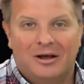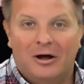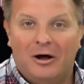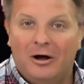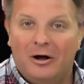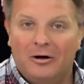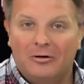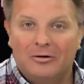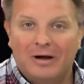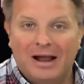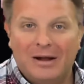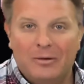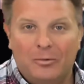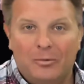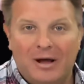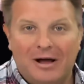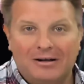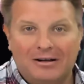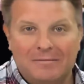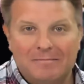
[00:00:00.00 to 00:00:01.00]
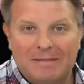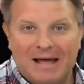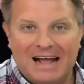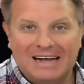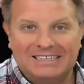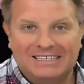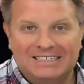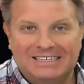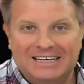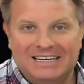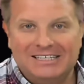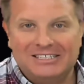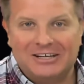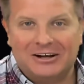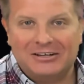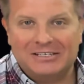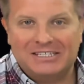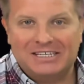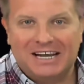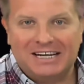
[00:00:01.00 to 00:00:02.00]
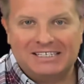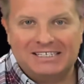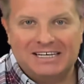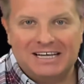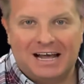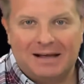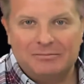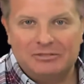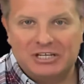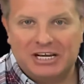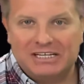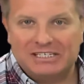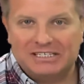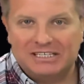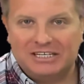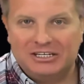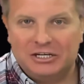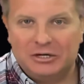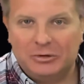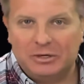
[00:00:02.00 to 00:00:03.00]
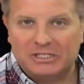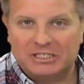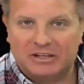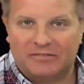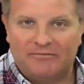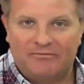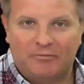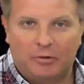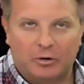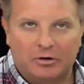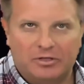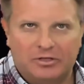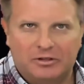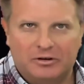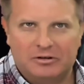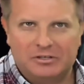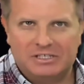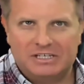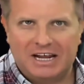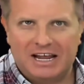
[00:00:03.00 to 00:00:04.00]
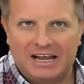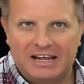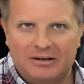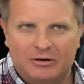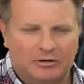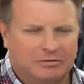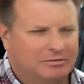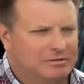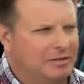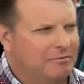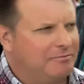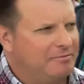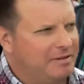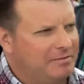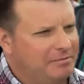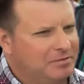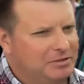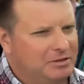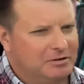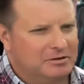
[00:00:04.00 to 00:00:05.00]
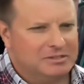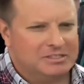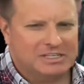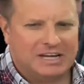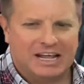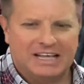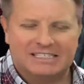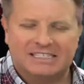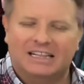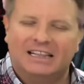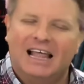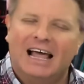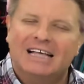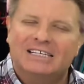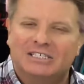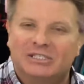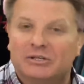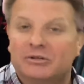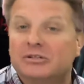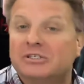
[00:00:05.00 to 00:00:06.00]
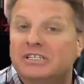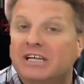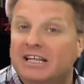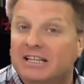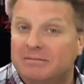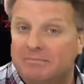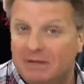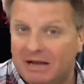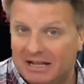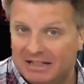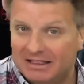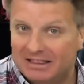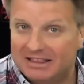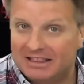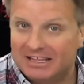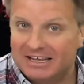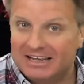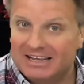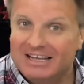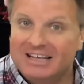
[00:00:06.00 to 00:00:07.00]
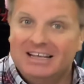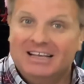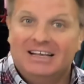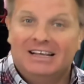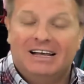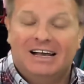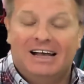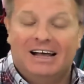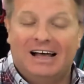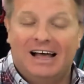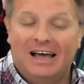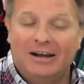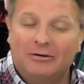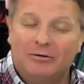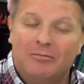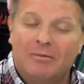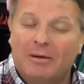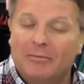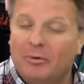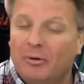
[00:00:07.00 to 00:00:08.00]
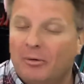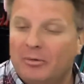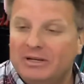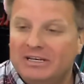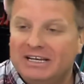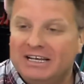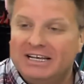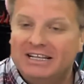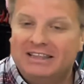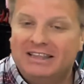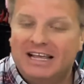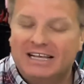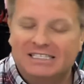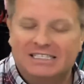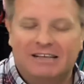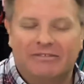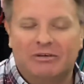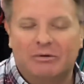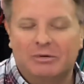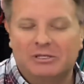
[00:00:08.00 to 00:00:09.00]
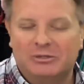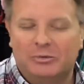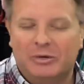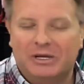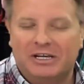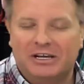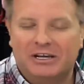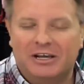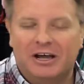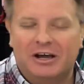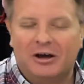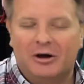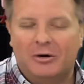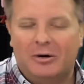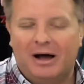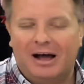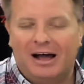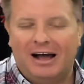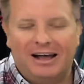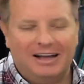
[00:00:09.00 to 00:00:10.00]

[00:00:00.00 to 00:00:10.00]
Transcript: All right, welcome back to Geeks Are Sexy. I'm Jason LeDuc. It's the fourth Thursday or the fifth Thursday. It's the last Thursday of the month. I don't remember what we did. Thanksgiving was a week ago.